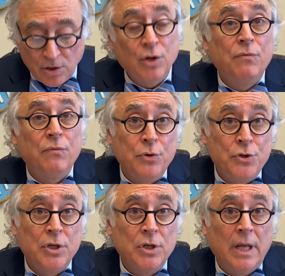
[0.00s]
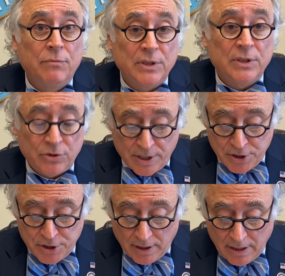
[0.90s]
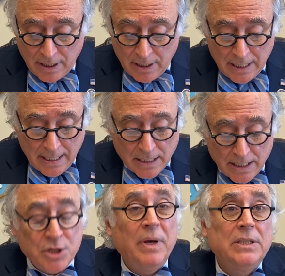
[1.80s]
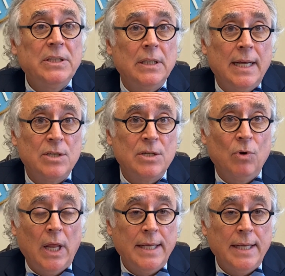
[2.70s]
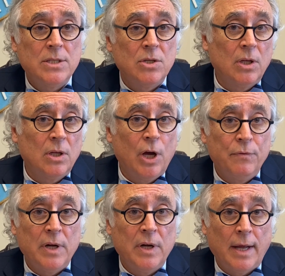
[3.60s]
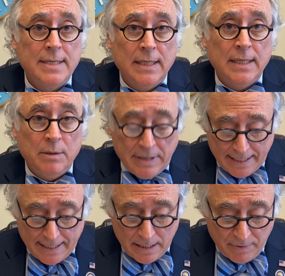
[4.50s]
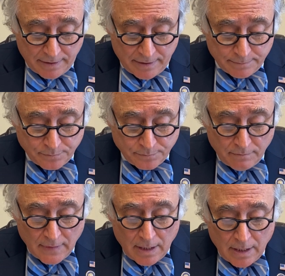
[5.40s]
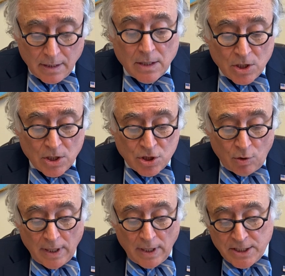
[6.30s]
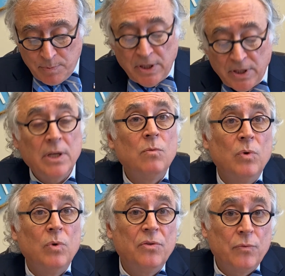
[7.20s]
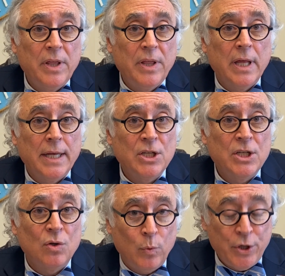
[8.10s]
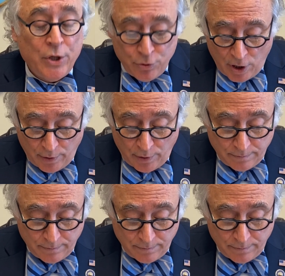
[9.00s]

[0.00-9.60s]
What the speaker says: confusion, and frustration, especially as it relates to the COVID-19 pandemic. So let us begin with three things we do know.